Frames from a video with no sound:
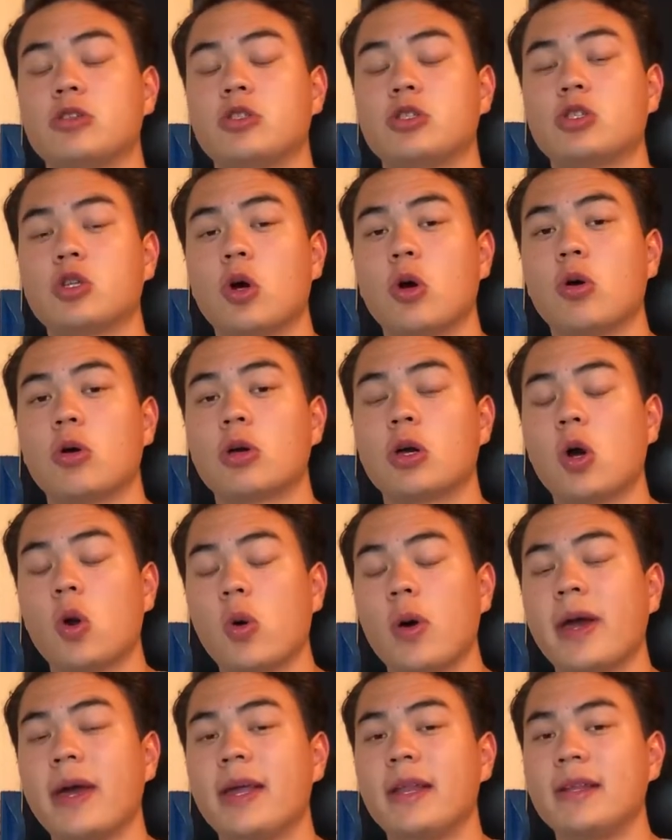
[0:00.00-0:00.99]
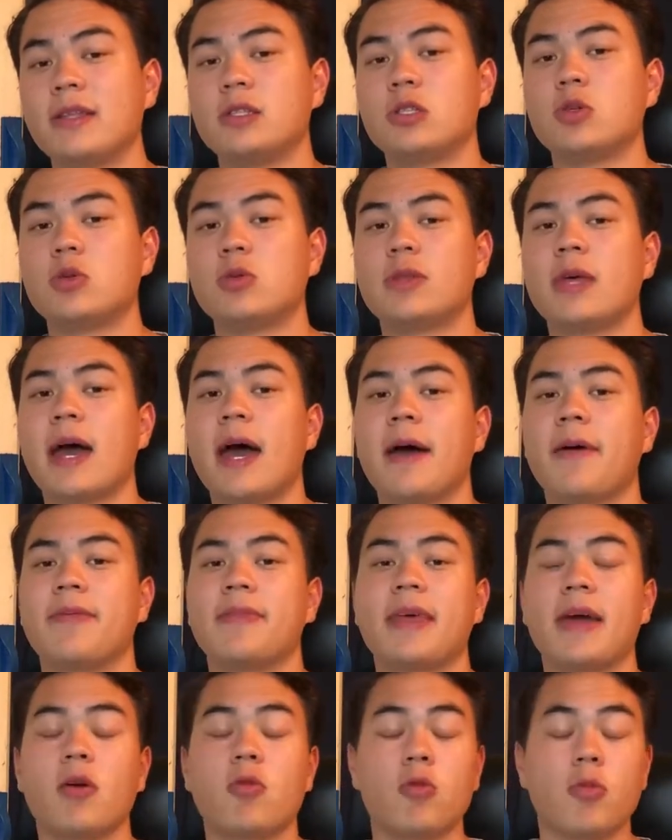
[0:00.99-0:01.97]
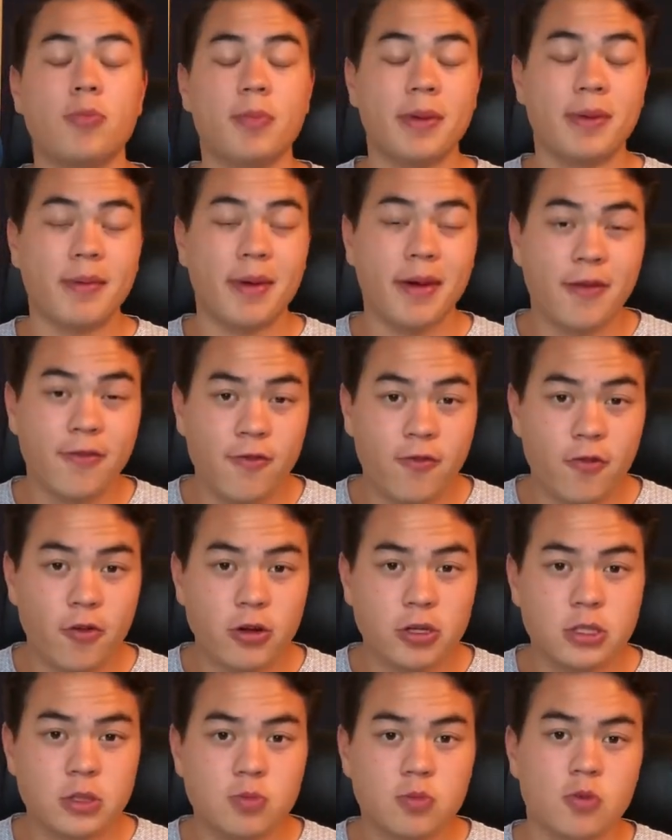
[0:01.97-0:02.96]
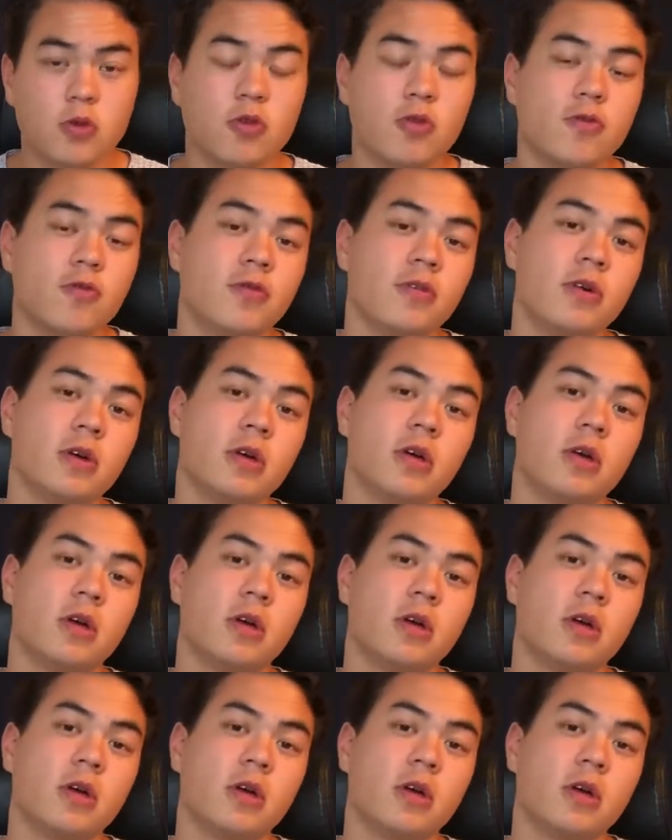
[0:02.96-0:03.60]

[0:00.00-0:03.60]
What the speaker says: So go ahead and do that. That would be my first move